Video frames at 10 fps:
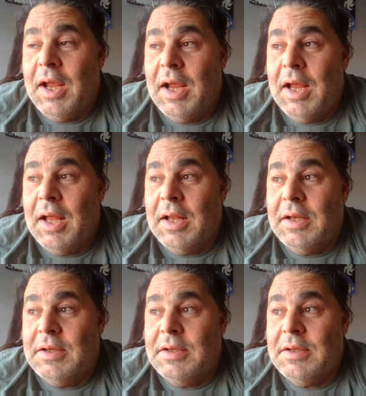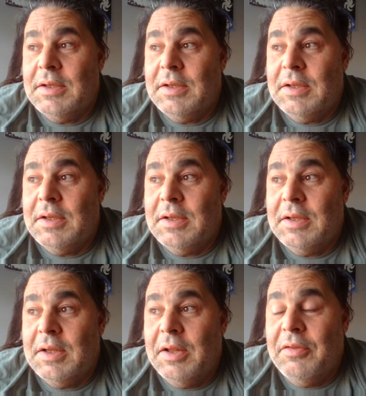And
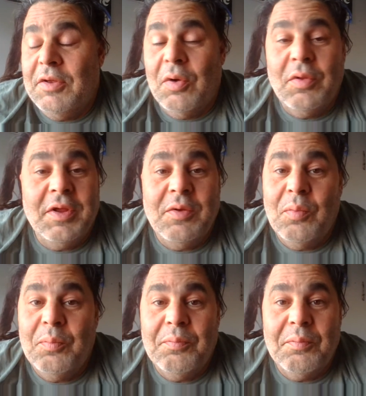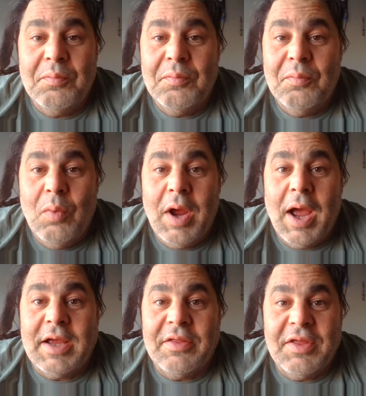the only way
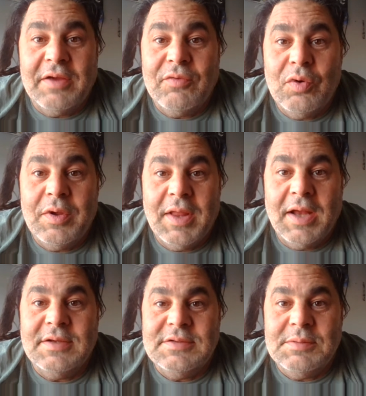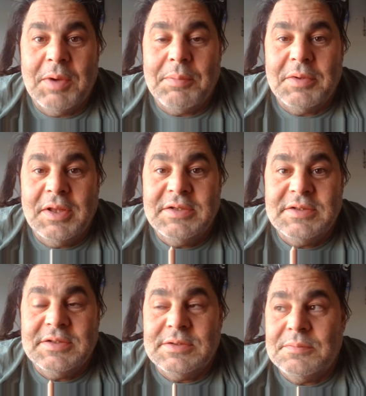I can think of doing that is
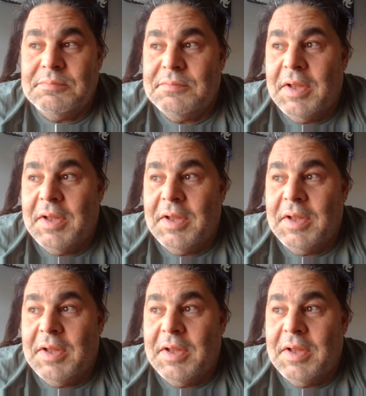depopulationism.